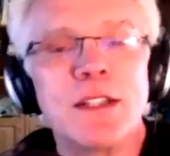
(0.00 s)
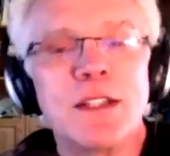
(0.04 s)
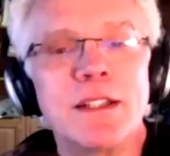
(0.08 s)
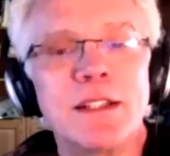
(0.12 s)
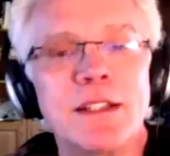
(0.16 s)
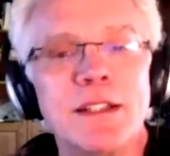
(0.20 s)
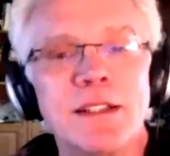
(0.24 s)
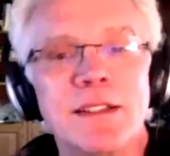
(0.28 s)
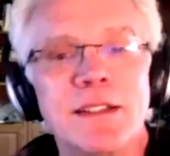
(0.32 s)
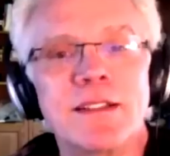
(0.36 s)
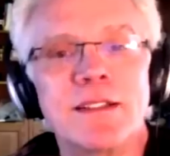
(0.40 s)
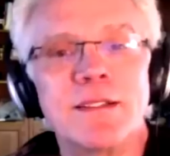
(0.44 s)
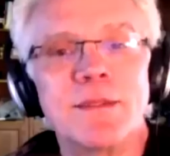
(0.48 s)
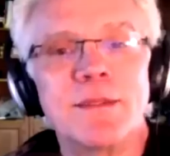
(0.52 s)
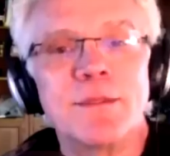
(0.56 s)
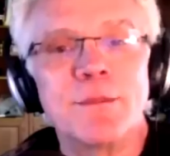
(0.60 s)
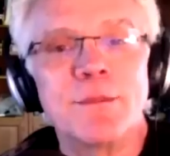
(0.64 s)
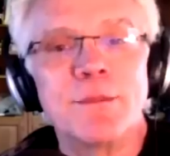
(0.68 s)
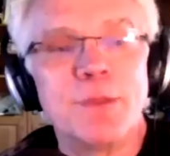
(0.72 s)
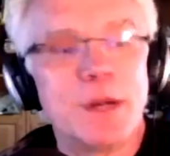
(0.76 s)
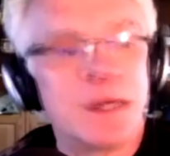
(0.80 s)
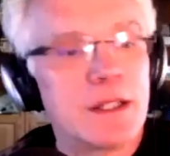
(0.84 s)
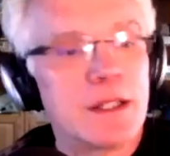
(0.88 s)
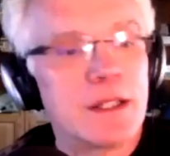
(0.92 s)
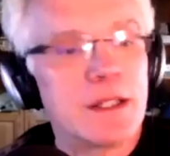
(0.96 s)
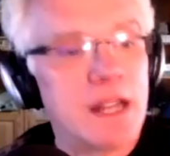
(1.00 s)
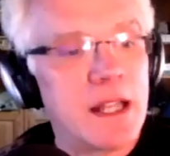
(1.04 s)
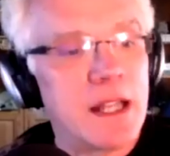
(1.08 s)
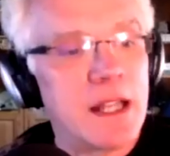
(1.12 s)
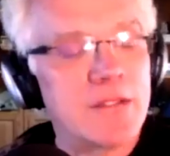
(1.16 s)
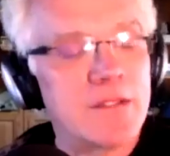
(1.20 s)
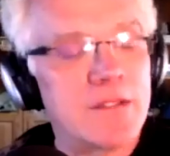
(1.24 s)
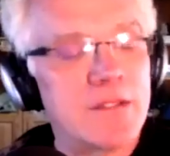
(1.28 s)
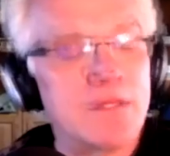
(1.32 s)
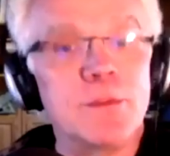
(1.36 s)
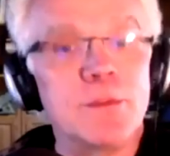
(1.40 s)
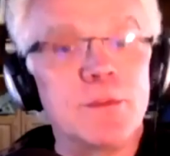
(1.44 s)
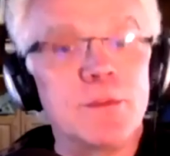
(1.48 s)
in it, but a lot of
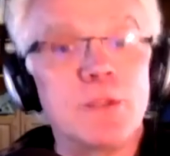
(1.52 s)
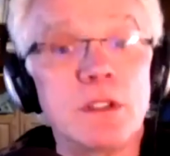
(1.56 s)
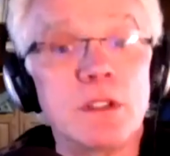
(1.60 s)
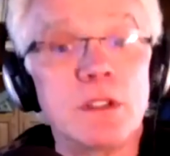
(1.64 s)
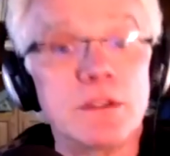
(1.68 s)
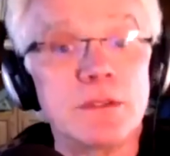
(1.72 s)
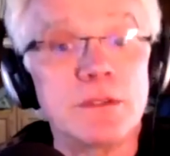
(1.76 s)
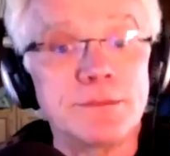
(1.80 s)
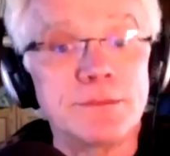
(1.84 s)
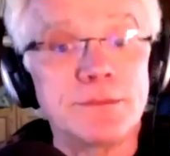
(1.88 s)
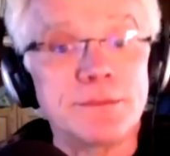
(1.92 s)
them do.